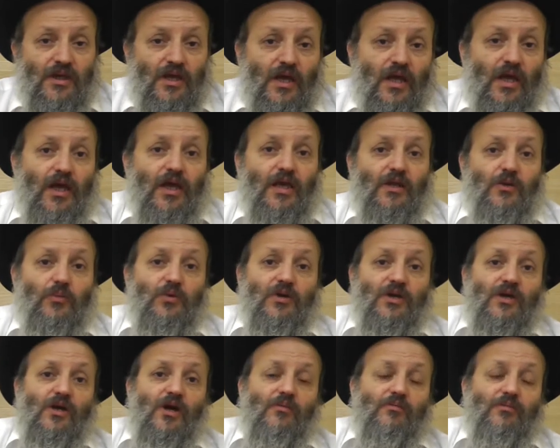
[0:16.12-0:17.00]
and
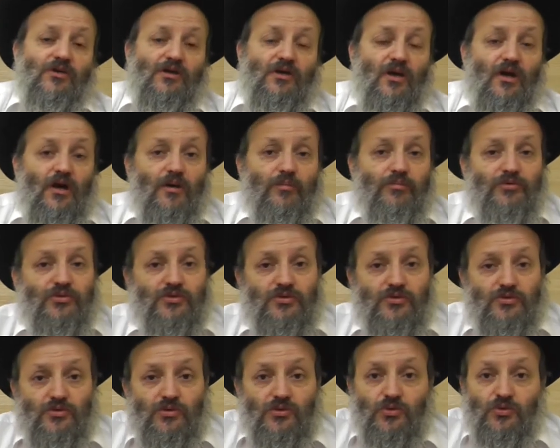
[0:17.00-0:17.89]
we're coming up
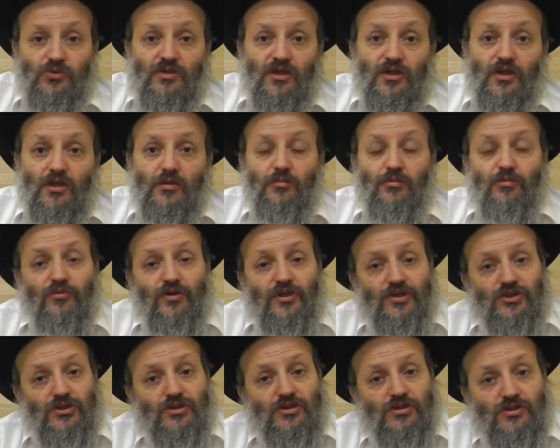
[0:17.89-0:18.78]
to the
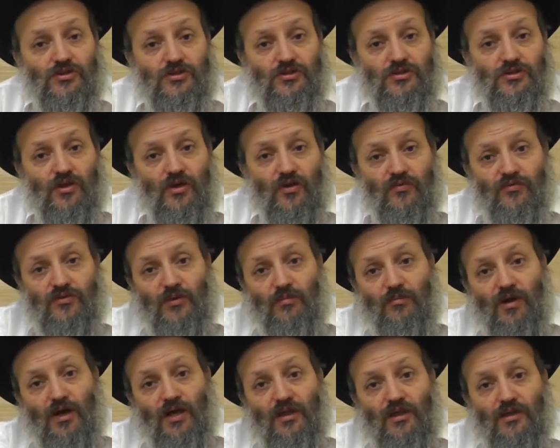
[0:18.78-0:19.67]
liberation of the
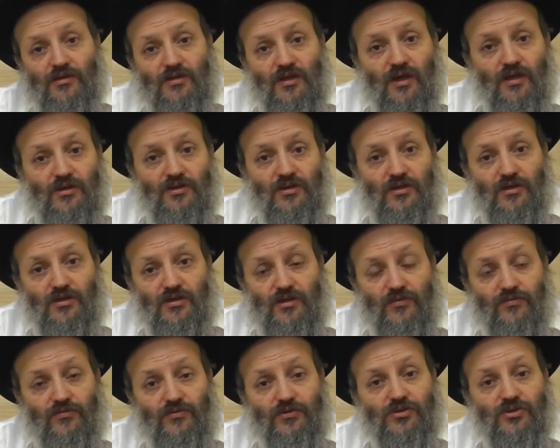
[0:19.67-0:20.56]
Baal Tanya,
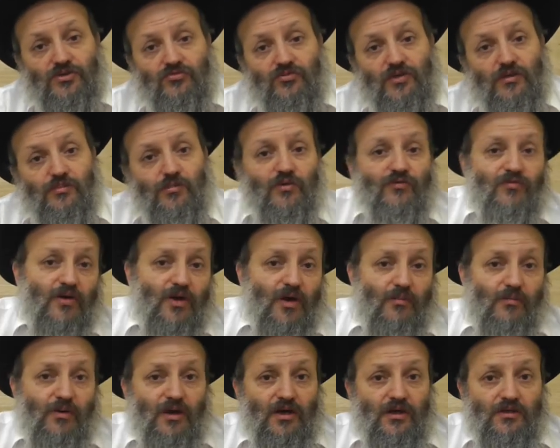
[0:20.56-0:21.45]
the first Rebbe of
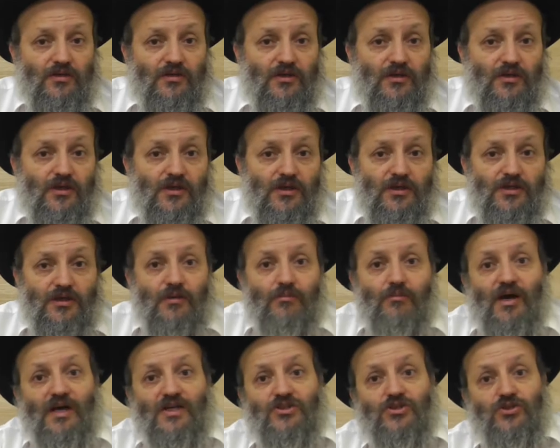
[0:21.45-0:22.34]
Chabad, the
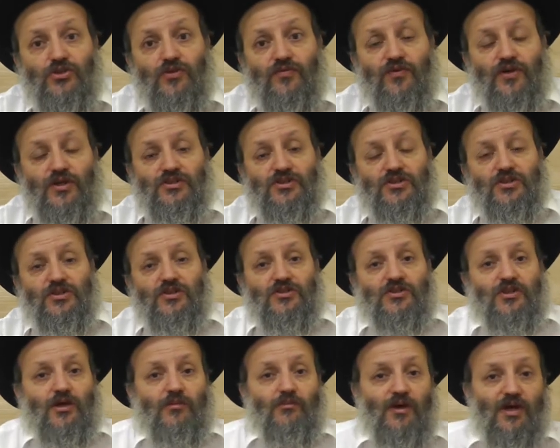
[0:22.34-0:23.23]
master of
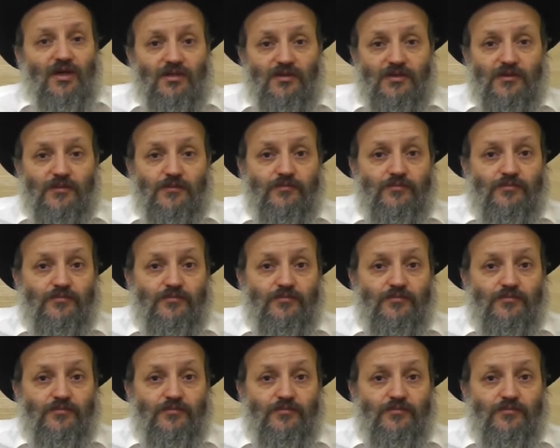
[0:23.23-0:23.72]
Hasidus Chabad.